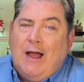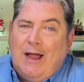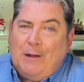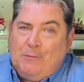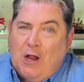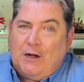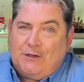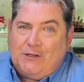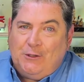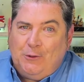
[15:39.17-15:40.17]
not
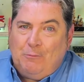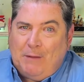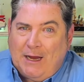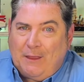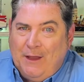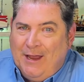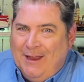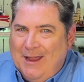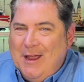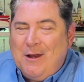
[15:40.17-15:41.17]
to
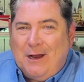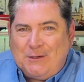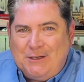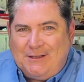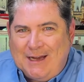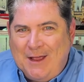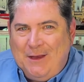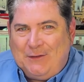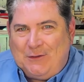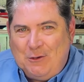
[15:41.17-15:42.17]
not to say
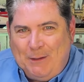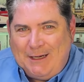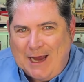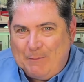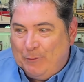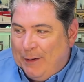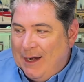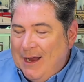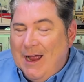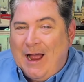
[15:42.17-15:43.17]
this too many times, but
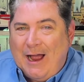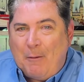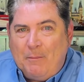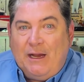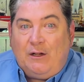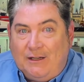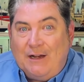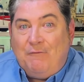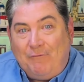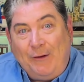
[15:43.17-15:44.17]
it
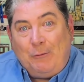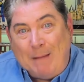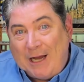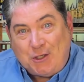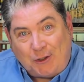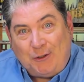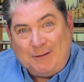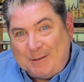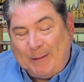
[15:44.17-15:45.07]
didn't feel magical to me.